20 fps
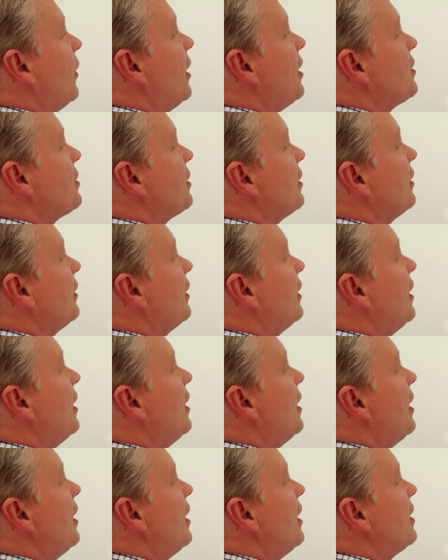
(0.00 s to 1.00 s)
equation
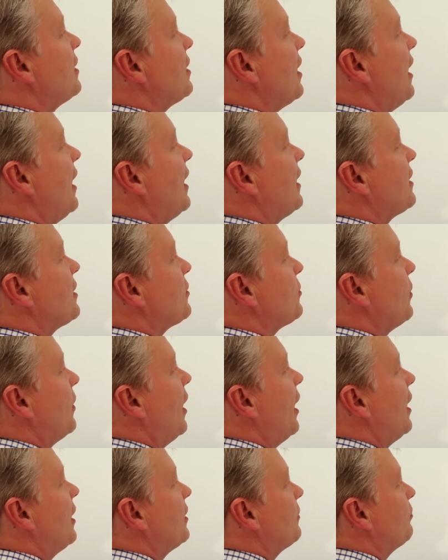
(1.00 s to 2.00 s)
is x
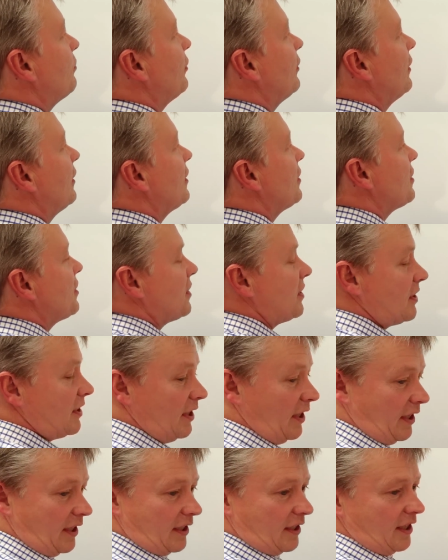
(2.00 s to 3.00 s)
squared plus
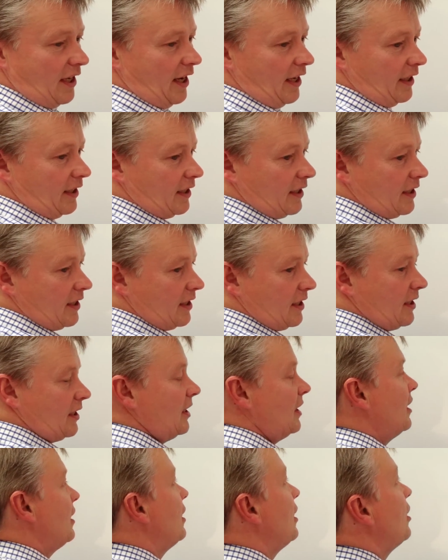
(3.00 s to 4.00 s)
6x
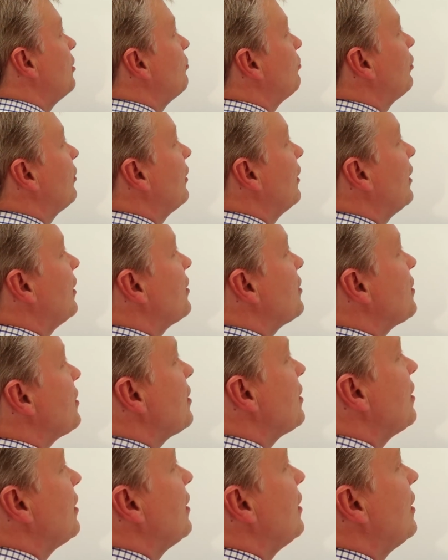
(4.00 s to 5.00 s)

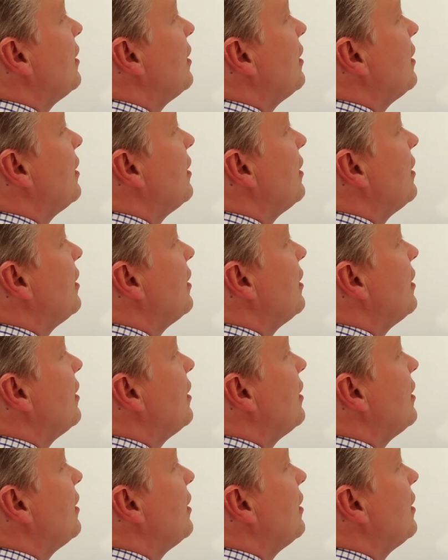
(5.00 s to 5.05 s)
plus